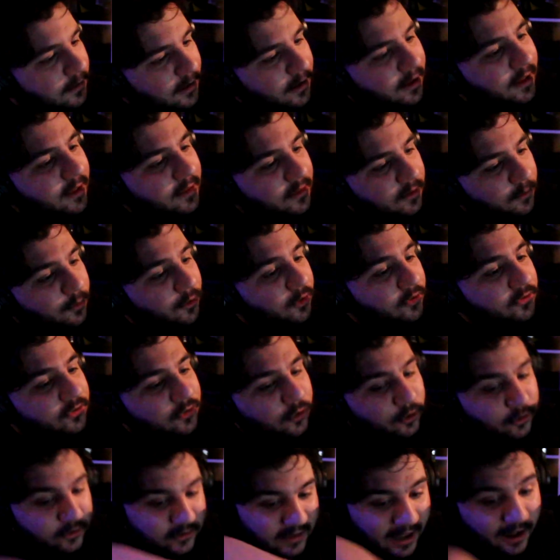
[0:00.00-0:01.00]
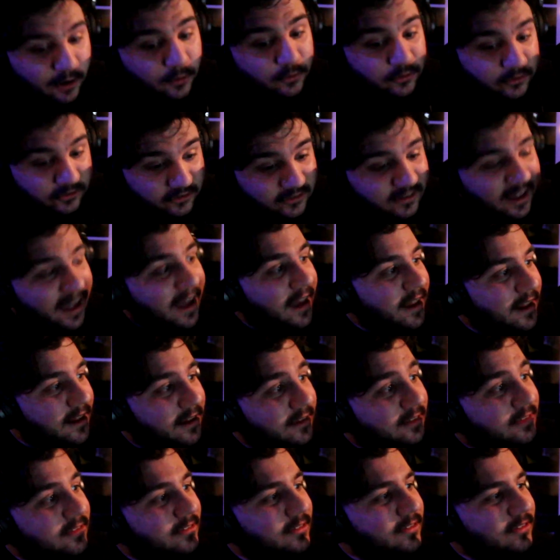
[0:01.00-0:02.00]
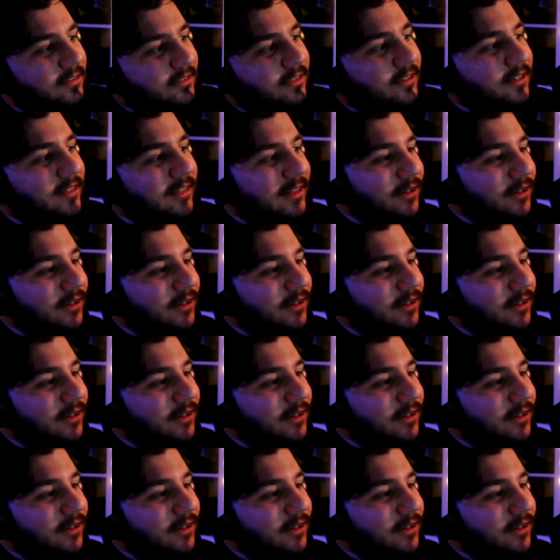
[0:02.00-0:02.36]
in the bookstore downstairs to the